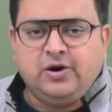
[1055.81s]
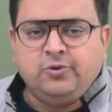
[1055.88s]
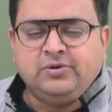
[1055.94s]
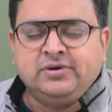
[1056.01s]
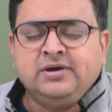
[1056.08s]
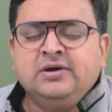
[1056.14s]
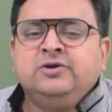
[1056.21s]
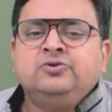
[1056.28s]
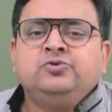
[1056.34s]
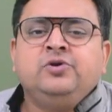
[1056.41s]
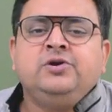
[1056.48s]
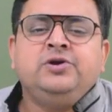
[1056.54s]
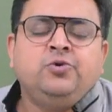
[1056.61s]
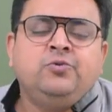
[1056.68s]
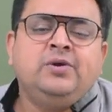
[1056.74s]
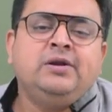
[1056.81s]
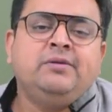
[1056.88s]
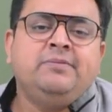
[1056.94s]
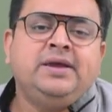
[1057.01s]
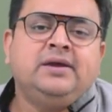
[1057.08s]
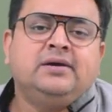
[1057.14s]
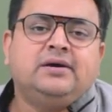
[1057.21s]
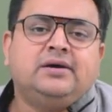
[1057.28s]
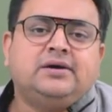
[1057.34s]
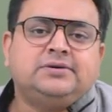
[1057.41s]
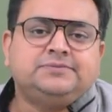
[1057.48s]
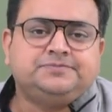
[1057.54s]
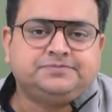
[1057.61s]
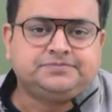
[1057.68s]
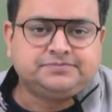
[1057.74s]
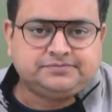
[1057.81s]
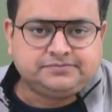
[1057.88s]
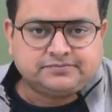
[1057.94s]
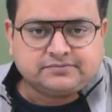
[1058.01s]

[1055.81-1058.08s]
out so you will be uh,